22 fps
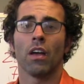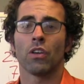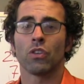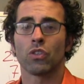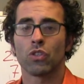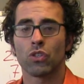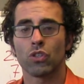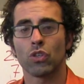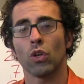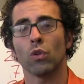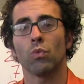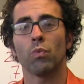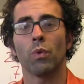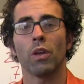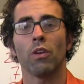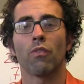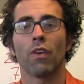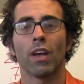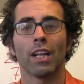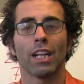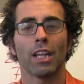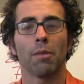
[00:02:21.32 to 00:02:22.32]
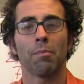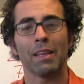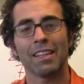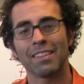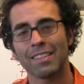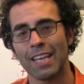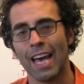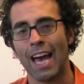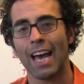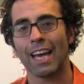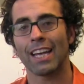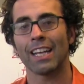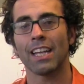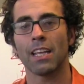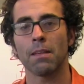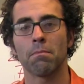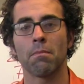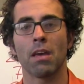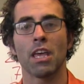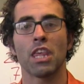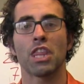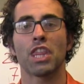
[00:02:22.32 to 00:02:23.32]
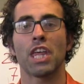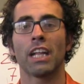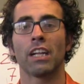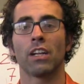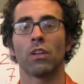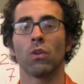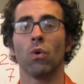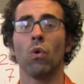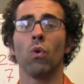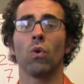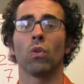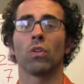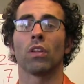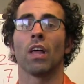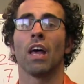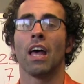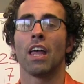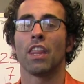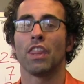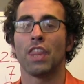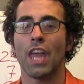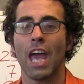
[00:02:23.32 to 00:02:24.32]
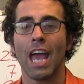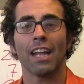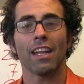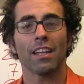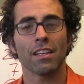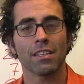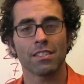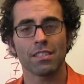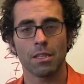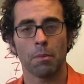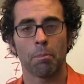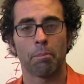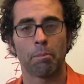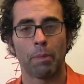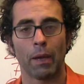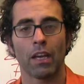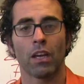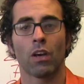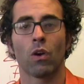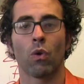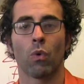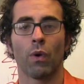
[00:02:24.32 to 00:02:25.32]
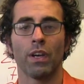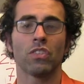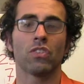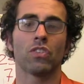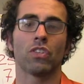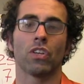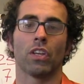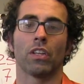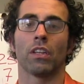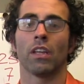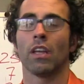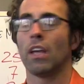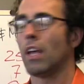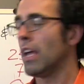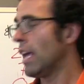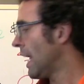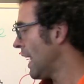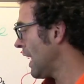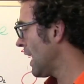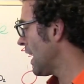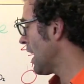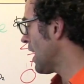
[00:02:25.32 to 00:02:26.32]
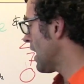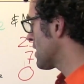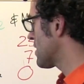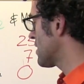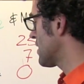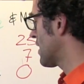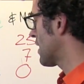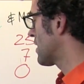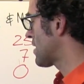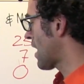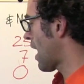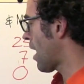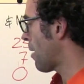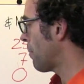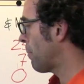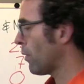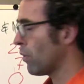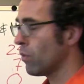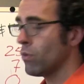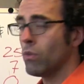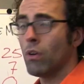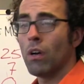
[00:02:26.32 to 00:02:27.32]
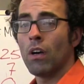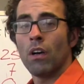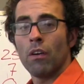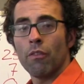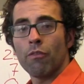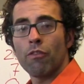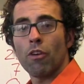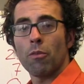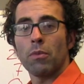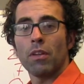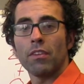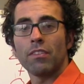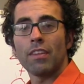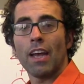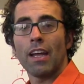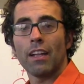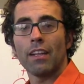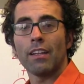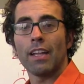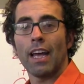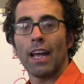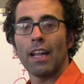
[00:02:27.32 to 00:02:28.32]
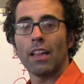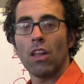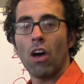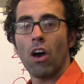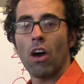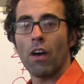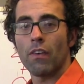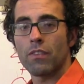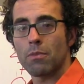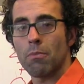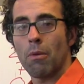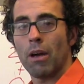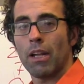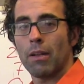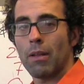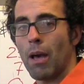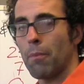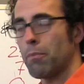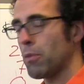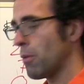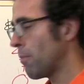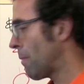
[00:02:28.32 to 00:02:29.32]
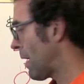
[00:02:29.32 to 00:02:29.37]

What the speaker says: should we really be targeting methane at all? That is the big question. Here is an example from your day-to-day lives. It might help you